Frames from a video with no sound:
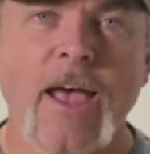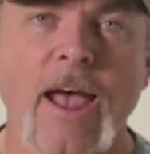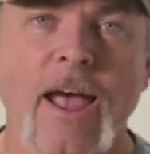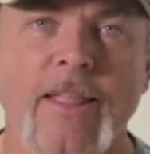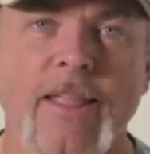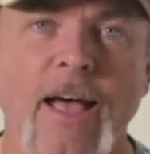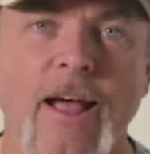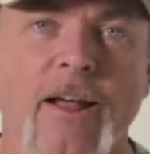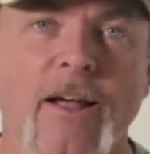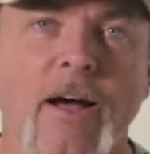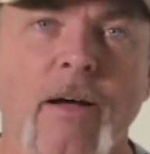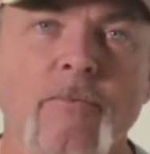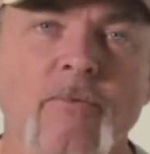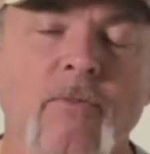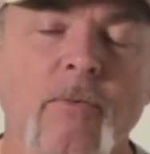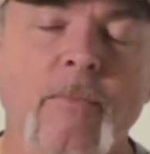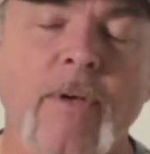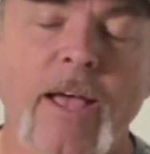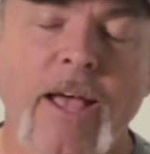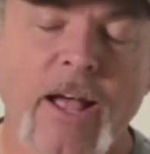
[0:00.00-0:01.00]
And that comes
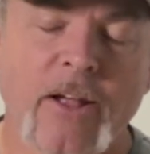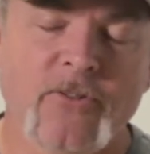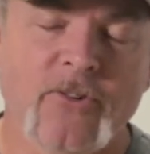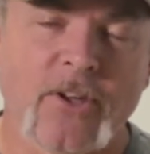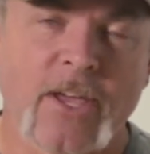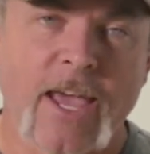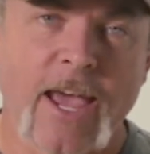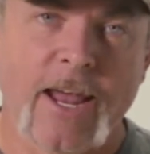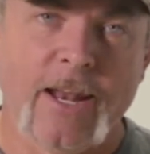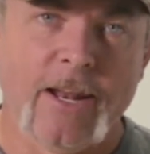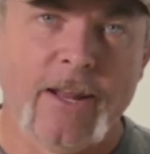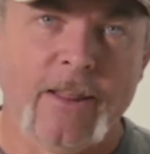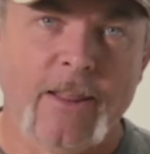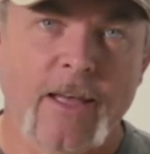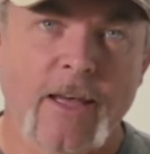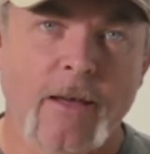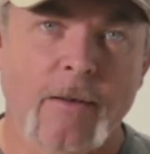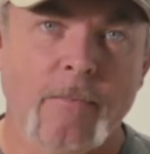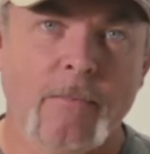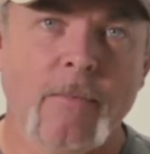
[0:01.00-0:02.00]
from educating
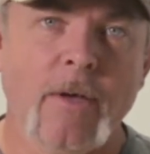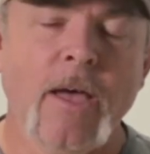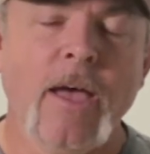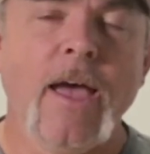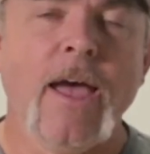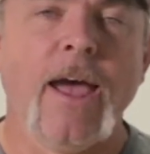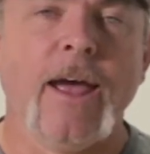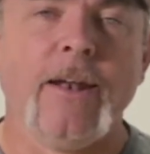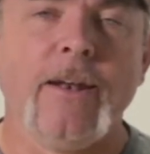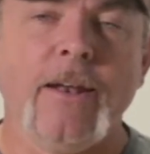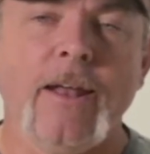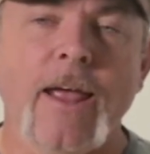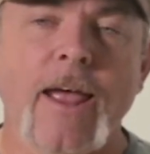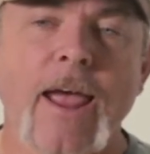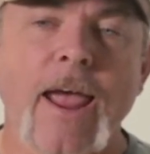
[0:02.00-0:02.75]
them and